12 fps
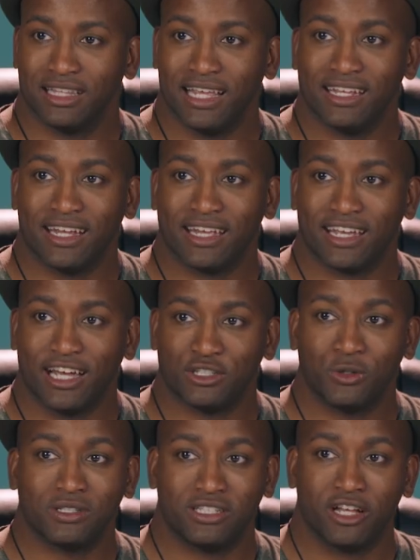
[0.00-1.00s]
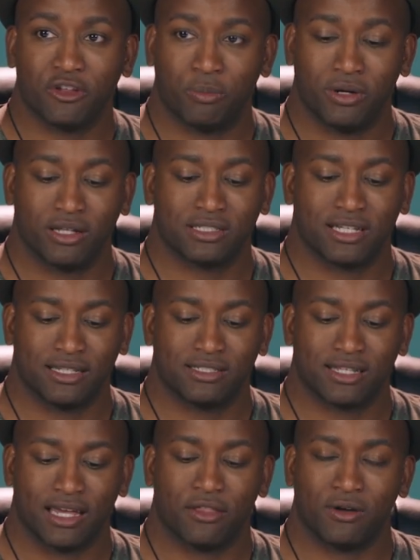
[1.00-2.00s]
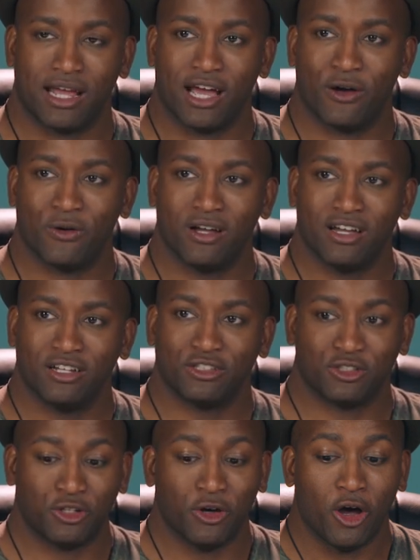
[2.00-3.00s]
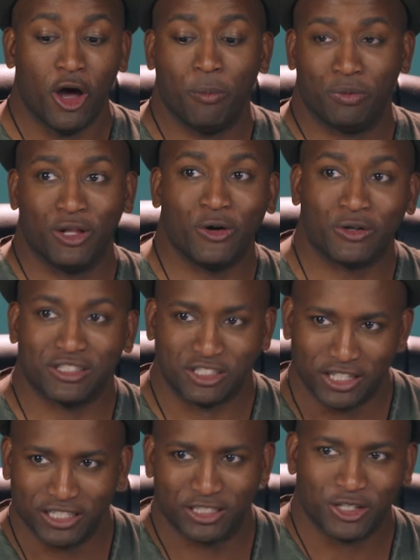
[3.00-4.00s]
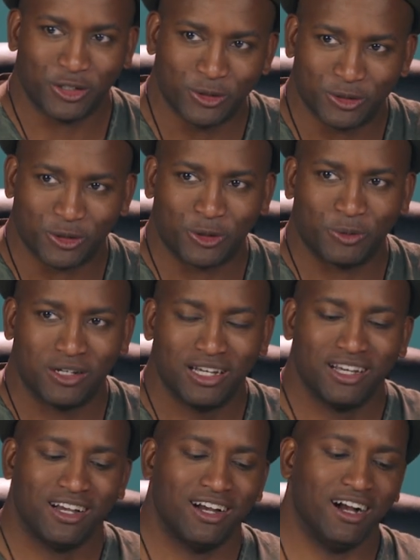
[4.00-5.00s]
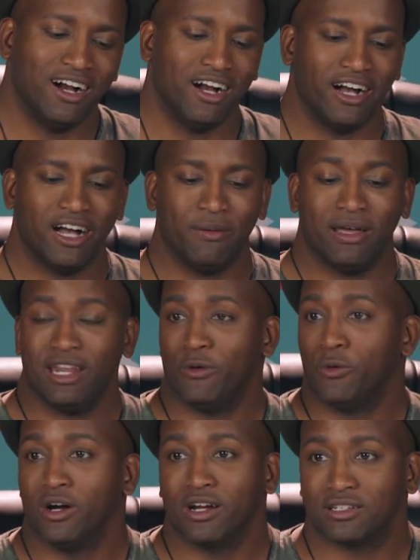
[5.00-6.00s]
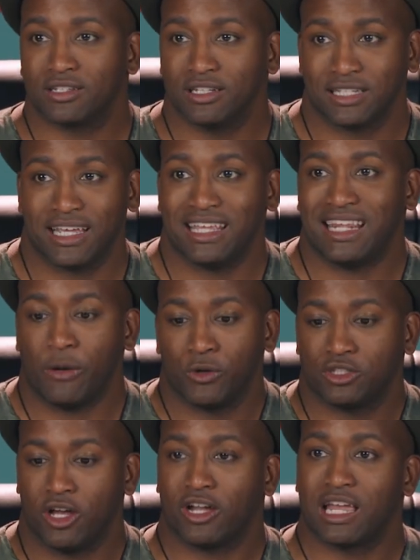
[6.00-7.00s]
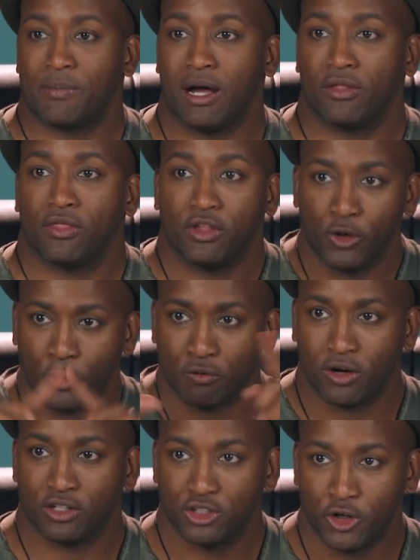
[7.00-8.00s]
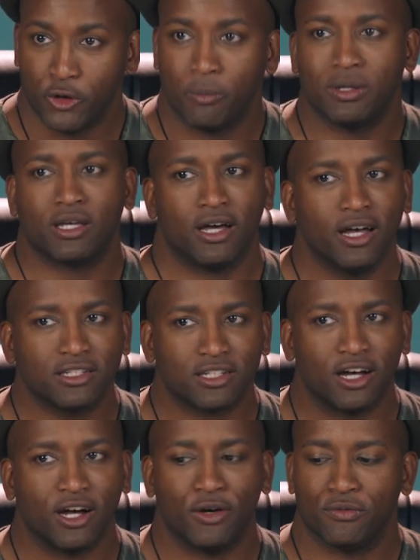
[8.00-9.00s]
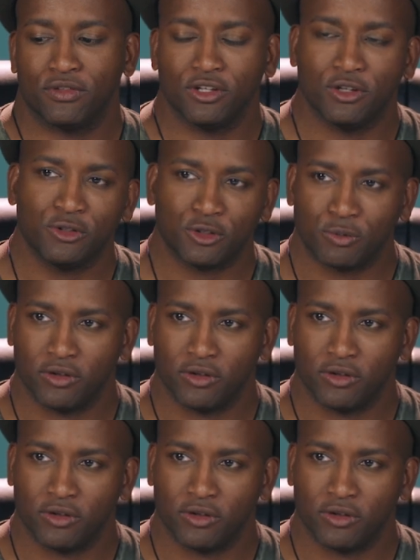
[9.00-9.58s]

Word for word: The late night guys, you can tell they're putting skits together now to upload just to YouTube. And it works, because again, now we're talking about the overall show because of the YouTube